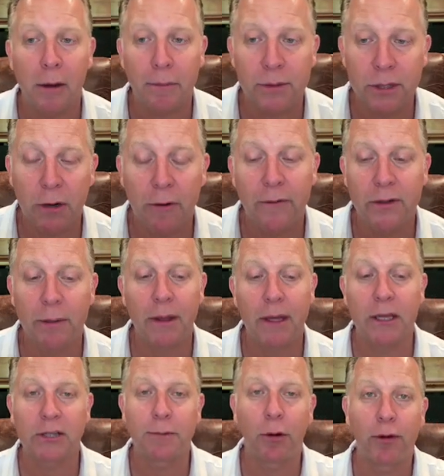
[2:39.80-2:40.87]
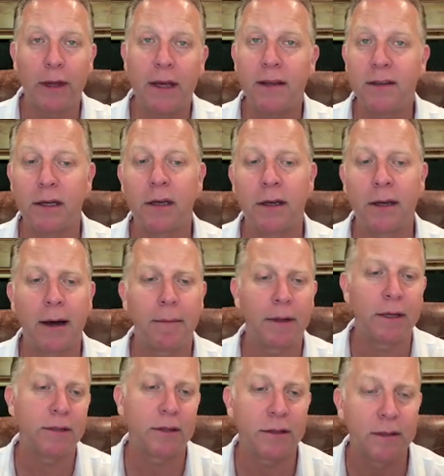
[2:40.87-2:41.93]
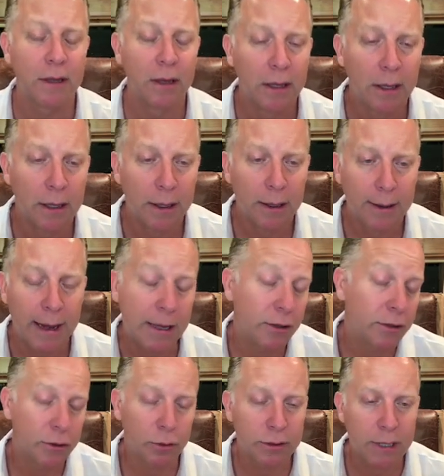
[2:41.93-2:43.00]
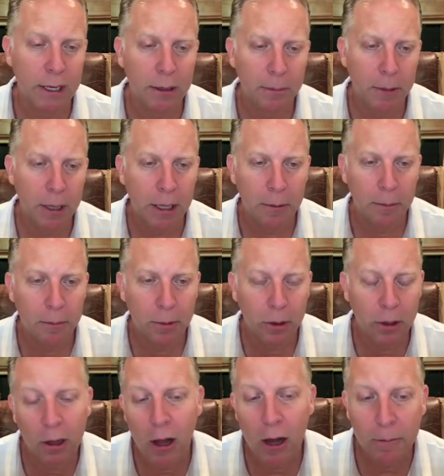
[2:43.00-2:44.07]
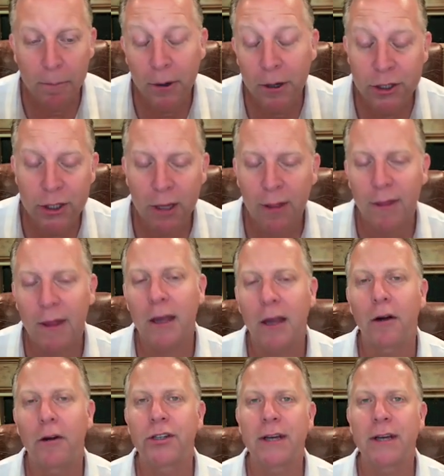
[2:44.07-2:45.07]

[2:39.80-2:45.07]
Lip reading: So if something is both easy and dumb, this is, I just use a clock punching thing here, just